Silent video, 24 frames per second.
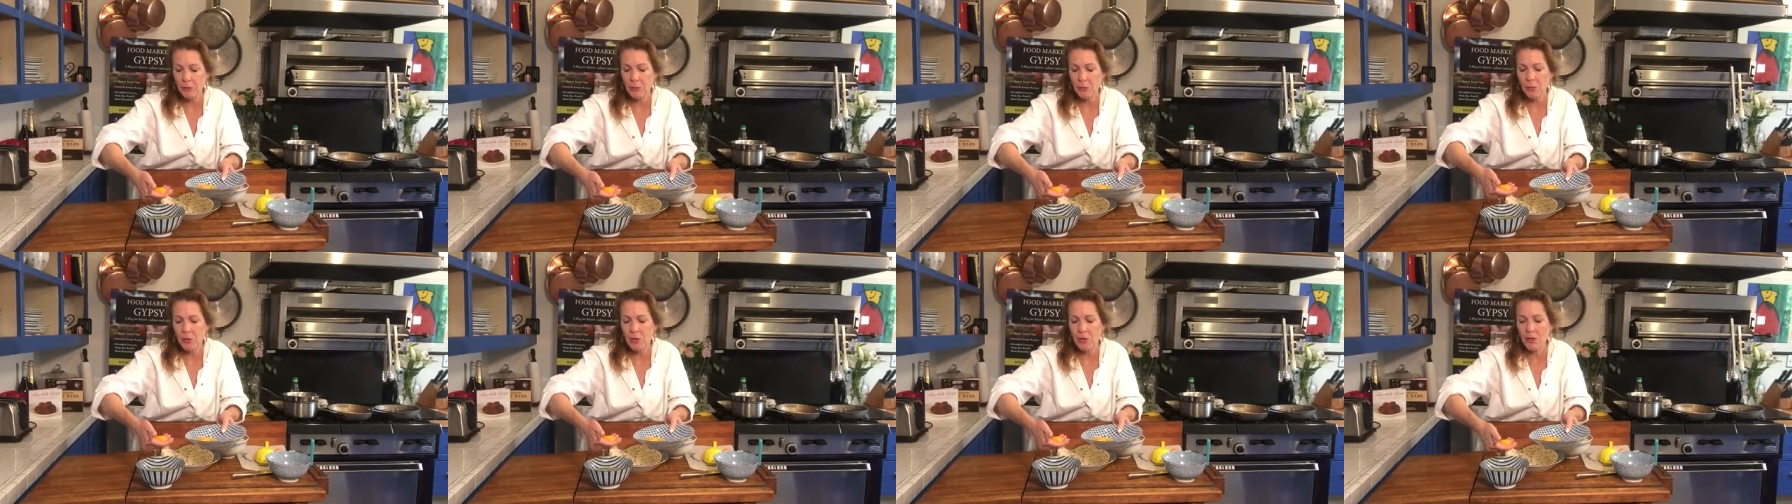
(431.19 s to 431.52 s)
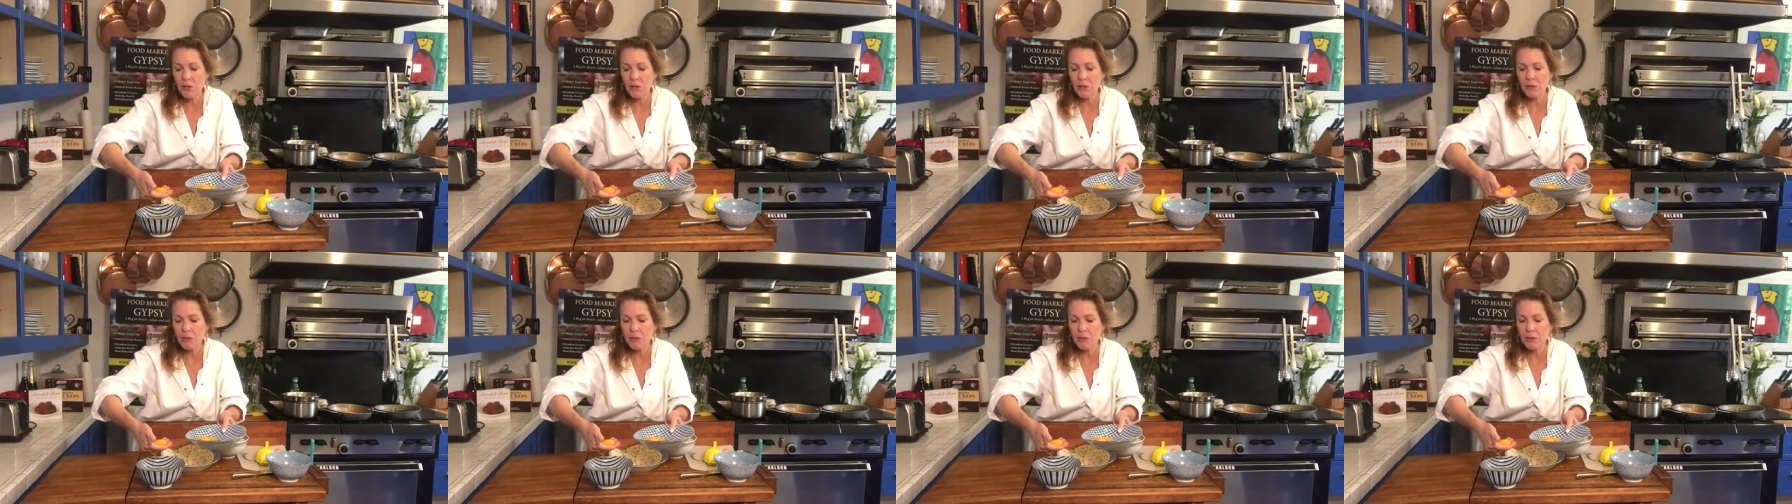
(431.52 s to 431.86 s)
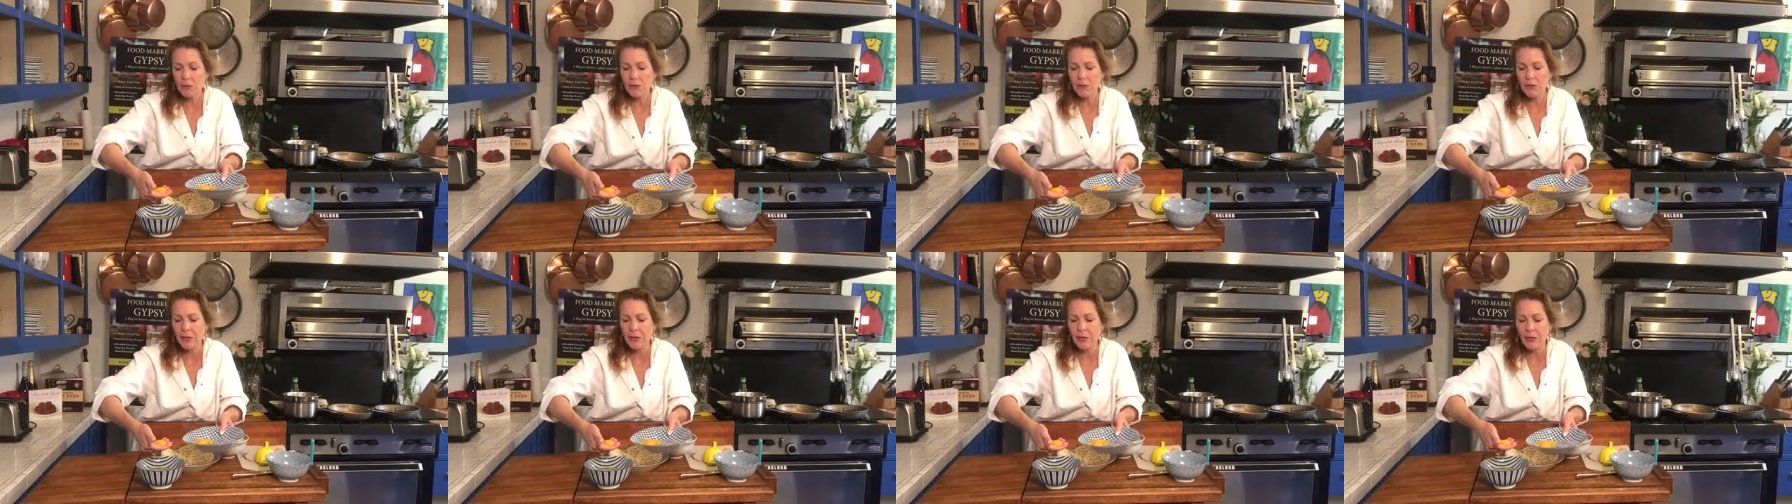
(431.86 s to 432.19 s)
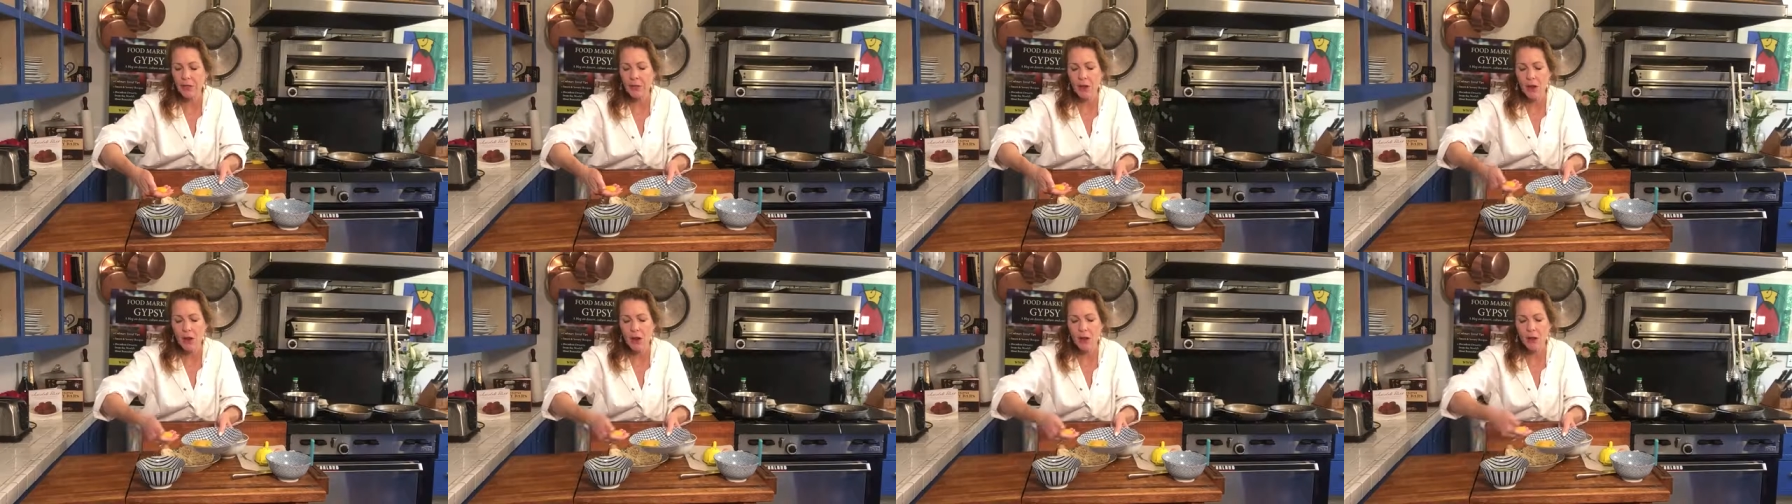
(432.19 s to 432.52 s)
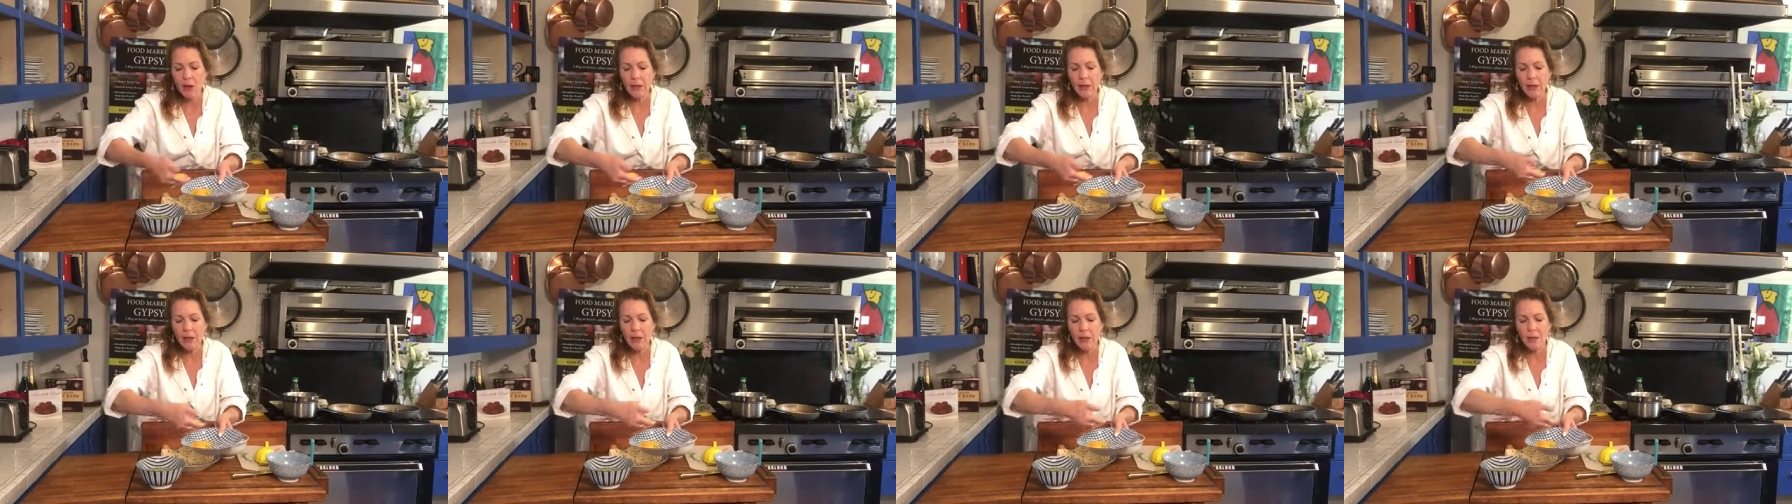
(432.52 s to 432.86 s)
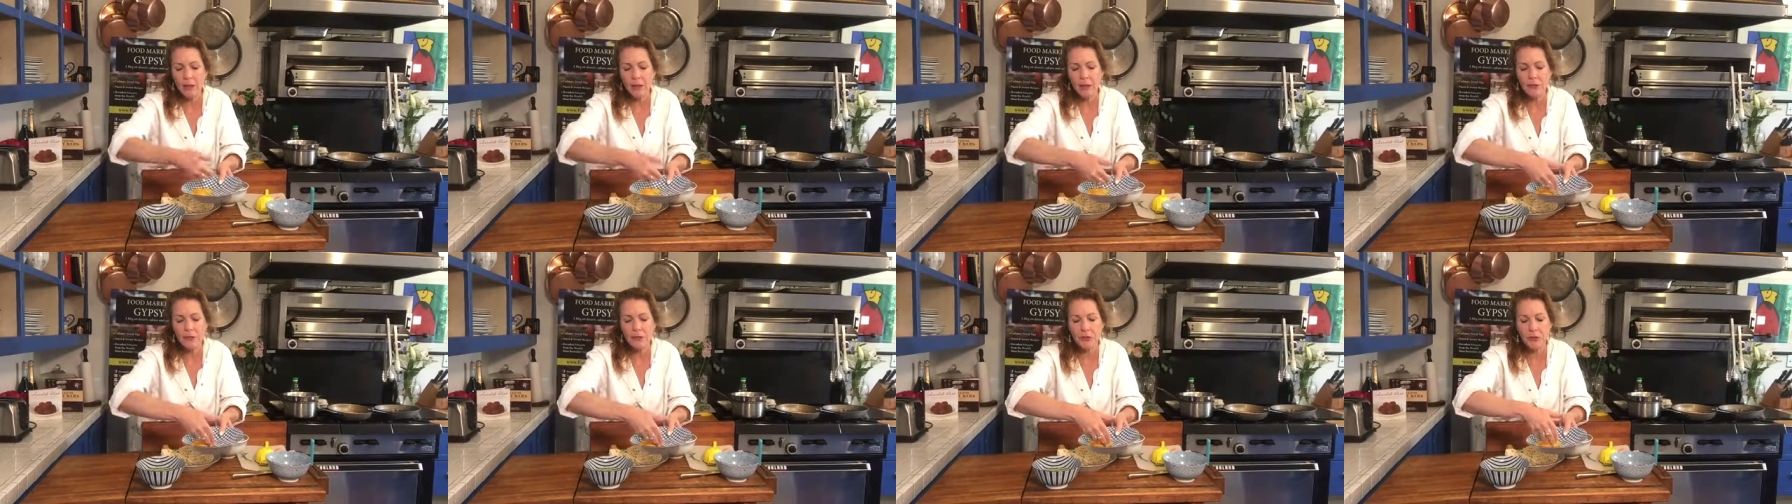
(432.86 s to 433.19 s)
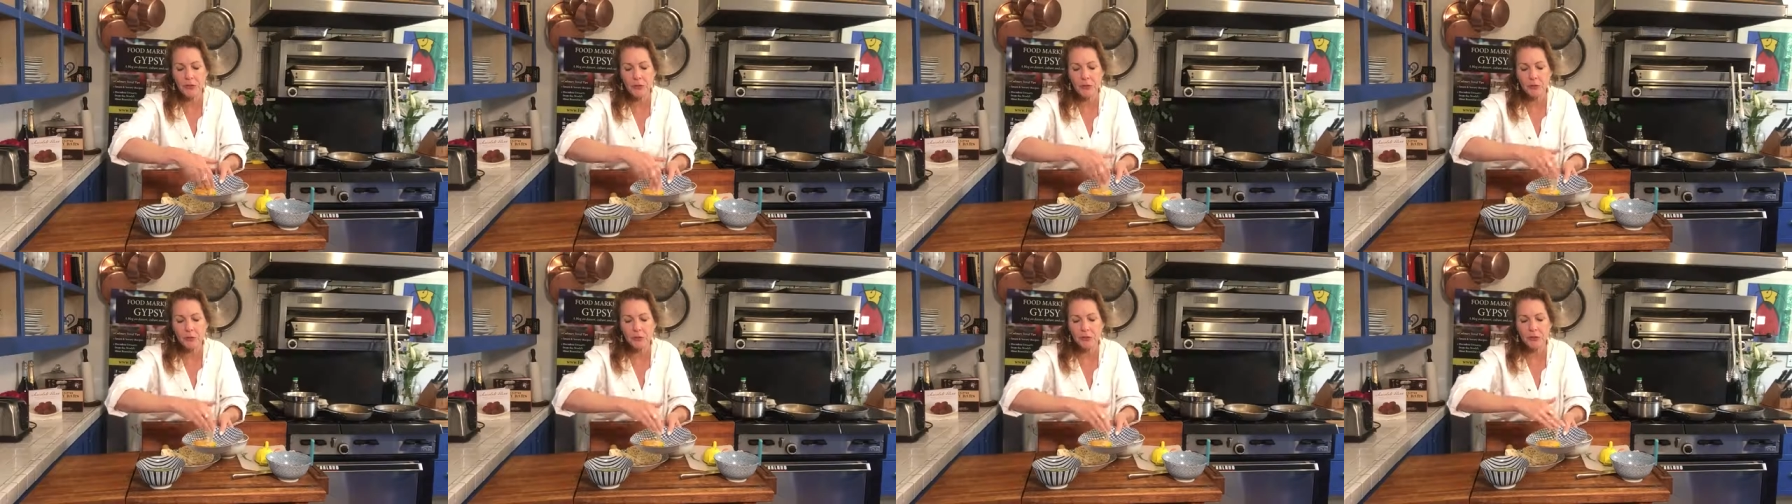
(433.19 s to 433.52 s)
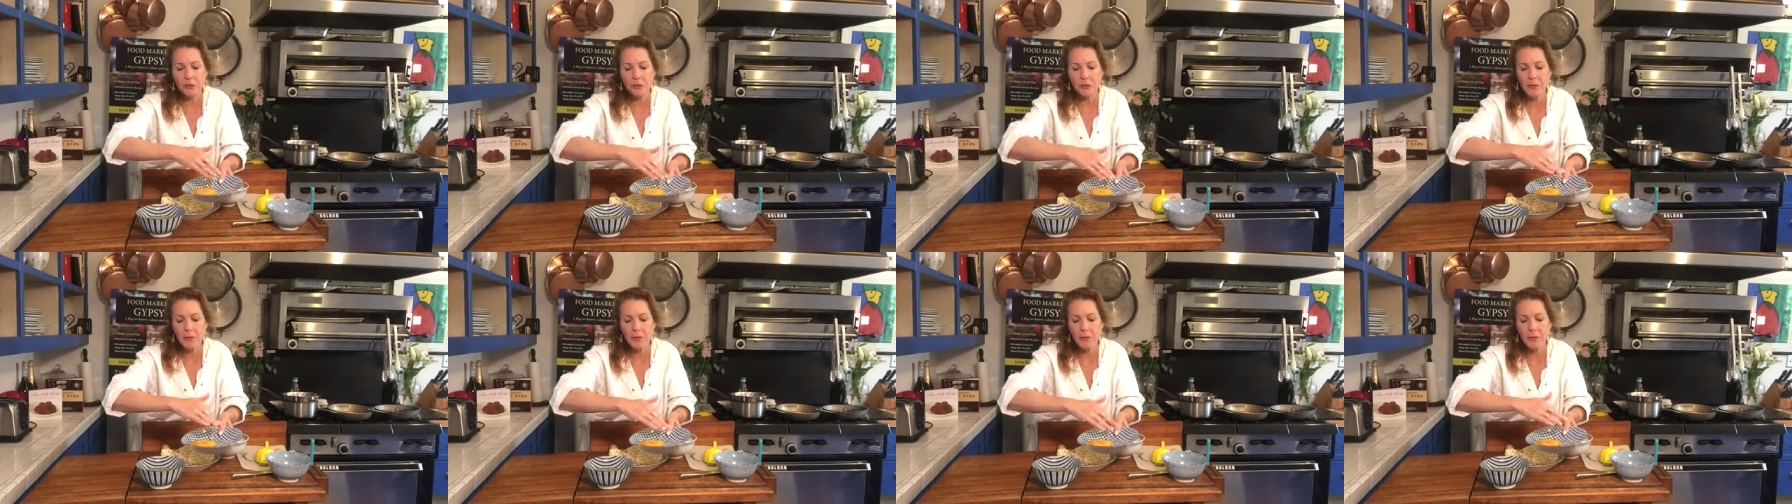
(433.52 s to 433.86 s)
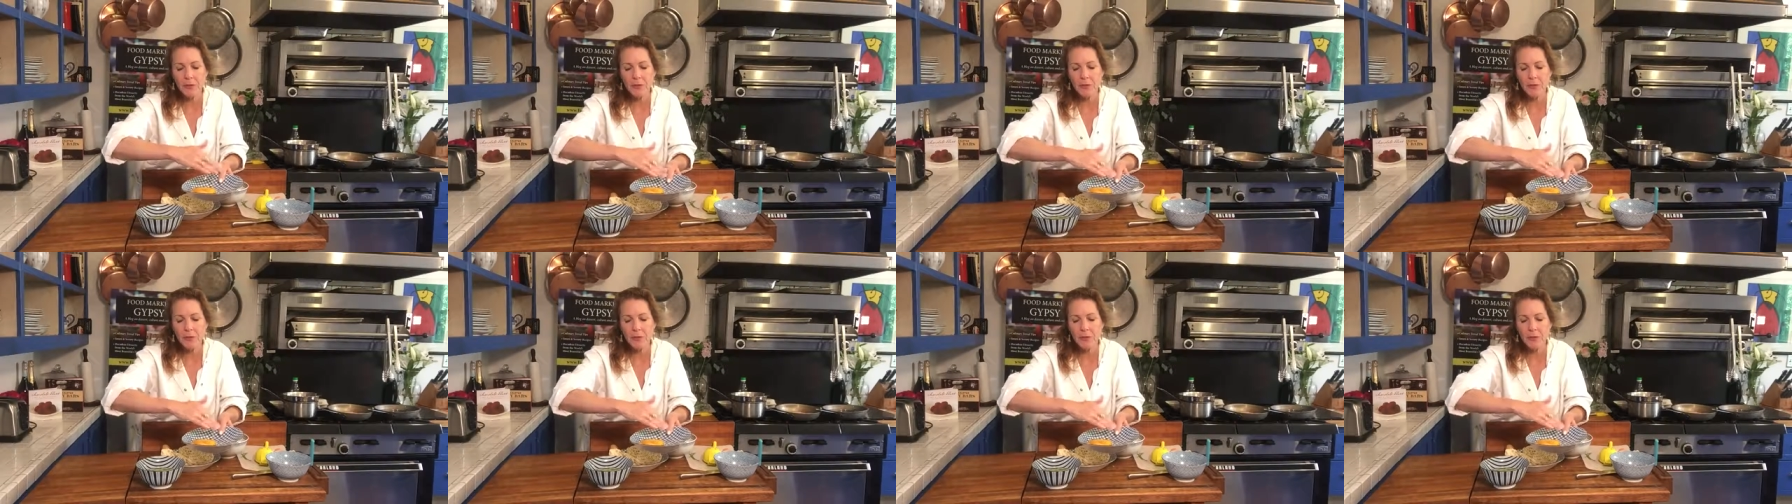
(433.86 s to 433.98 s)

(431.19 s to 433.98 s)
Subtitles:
But we're not using those today. All I care about is the yolks.